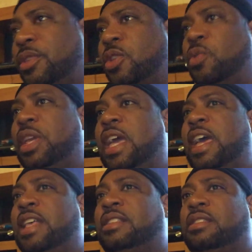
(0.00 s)
Sony
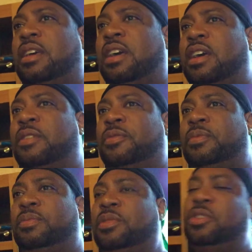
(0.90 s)
has,
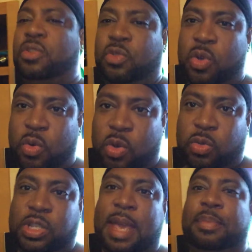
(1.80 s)
quote
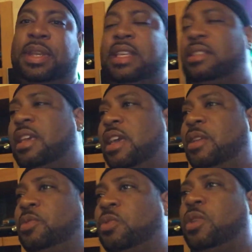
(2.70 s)
quote Japanese
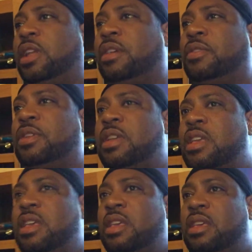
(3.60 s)
games or whatever.
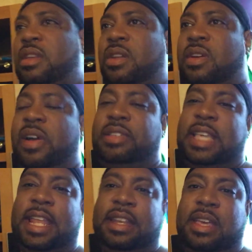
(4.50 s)

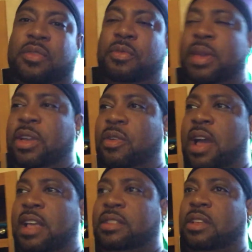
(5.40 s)
Outside of Devil May
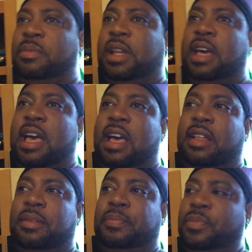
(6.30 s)
Cry or something like
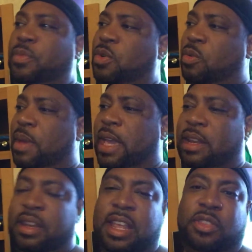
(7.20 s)
back
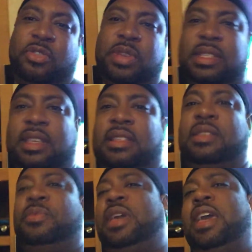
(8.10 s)
in the day, the
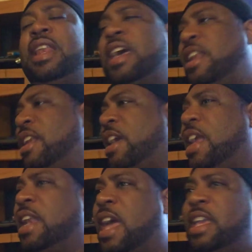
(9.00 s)
360, we had
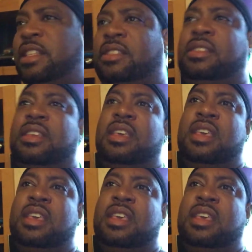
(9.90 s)
99 Nights.